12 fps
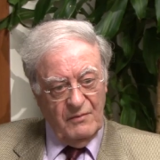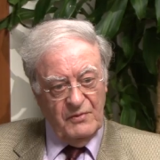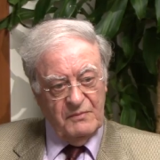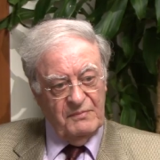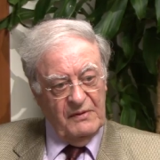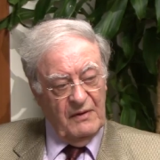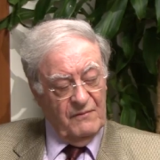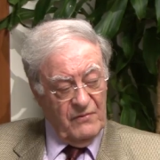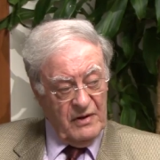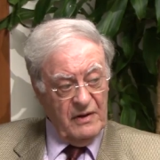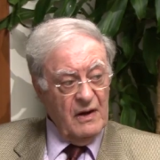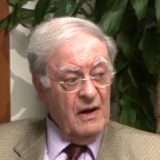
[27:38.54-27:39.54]
would be
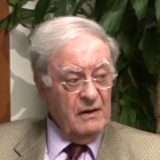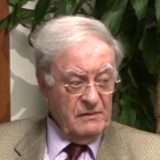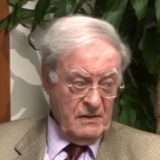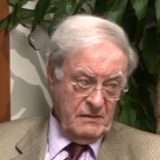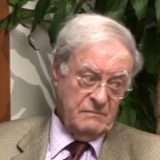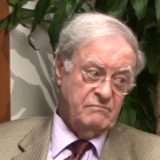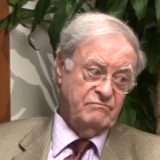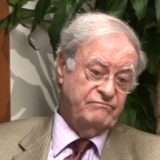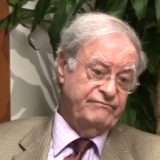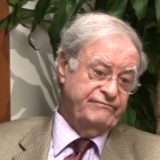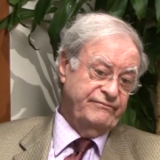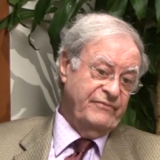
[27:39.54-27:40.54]
very, un
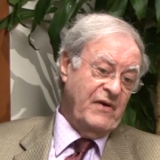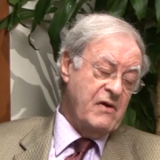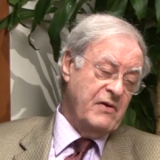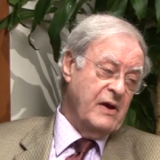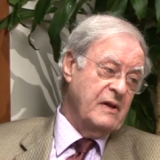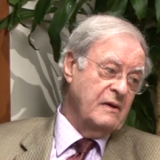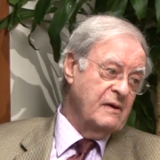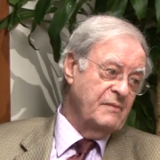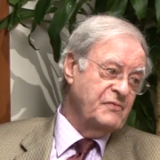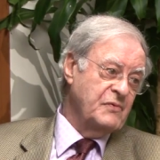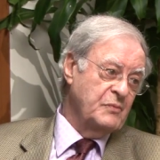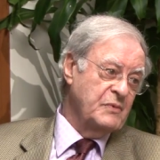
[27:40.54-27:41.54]
very
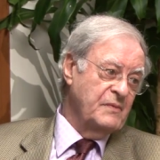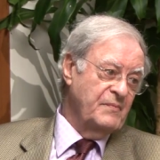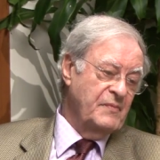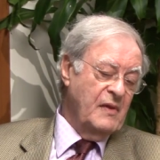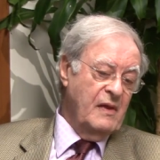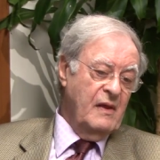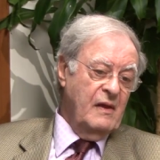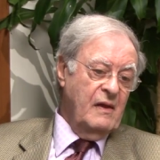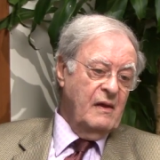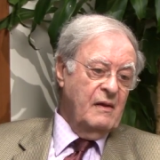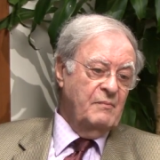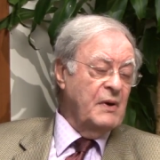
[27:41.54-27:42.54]
uncomfortable.
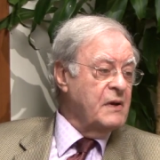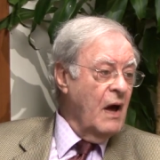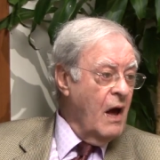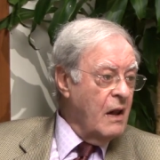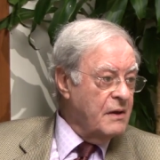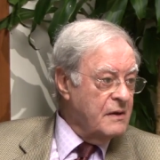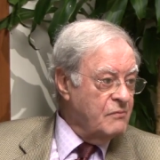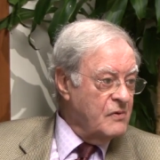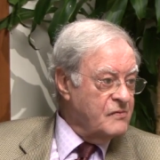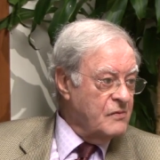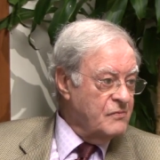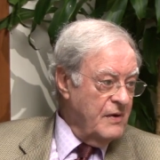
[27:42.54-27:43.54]
But Holland
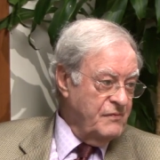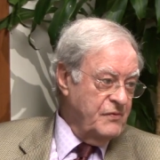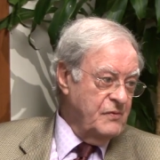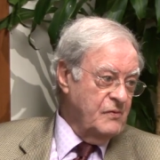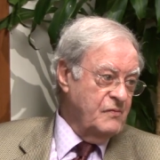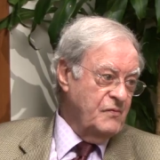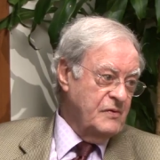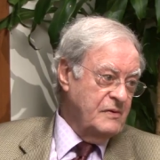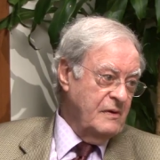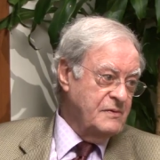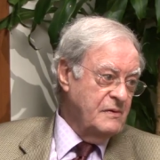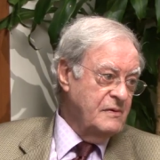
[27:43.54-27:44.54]
was a refuge for
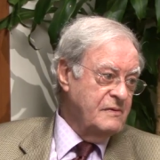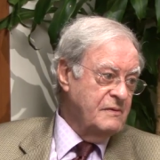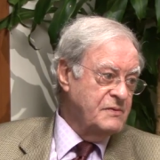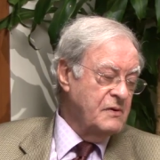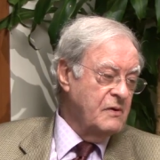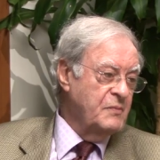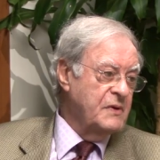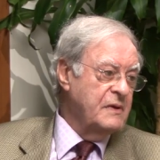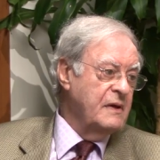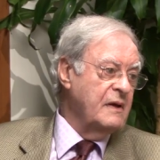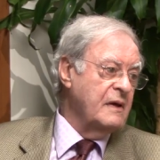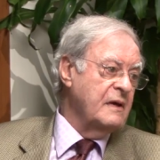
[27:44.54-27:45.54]
Jews in
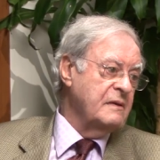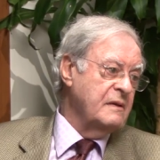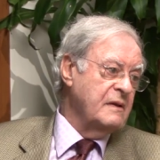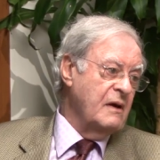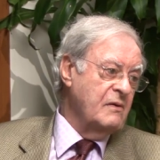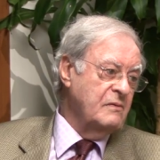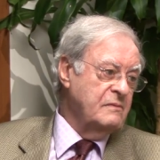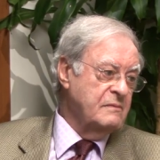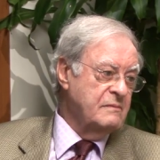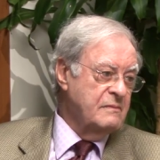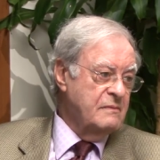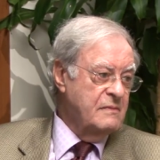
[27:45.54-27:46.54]
Germany, and now
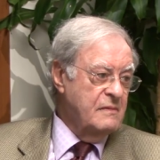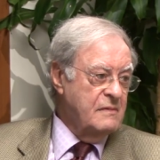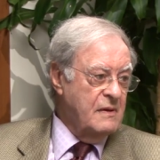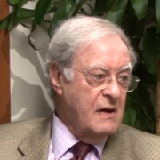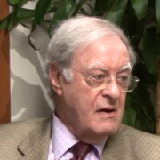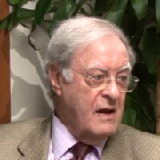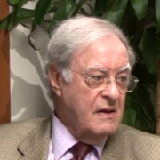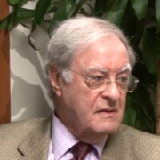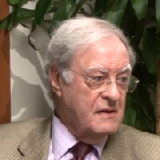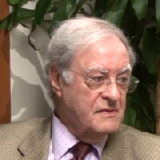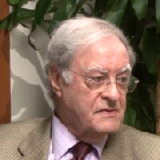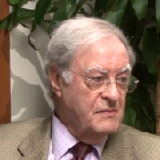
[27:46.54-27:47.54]
they're
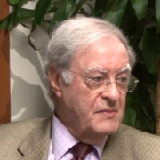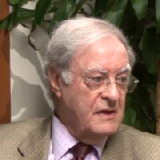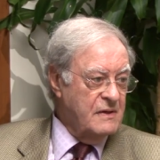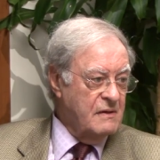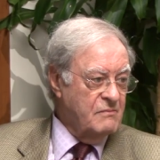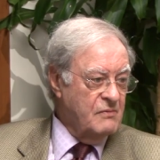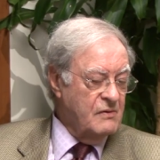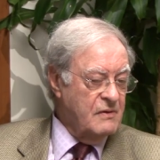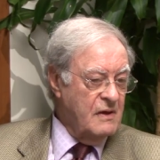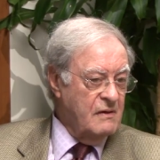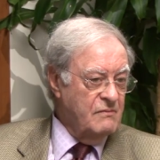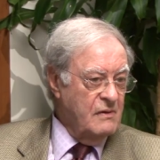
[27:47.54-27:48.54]
anti-Semitic with
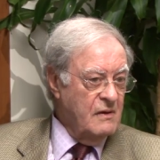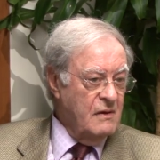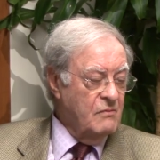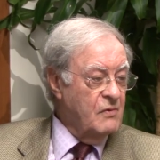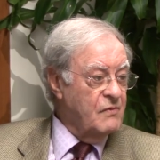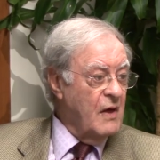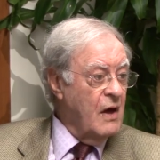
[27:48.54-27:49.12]
a without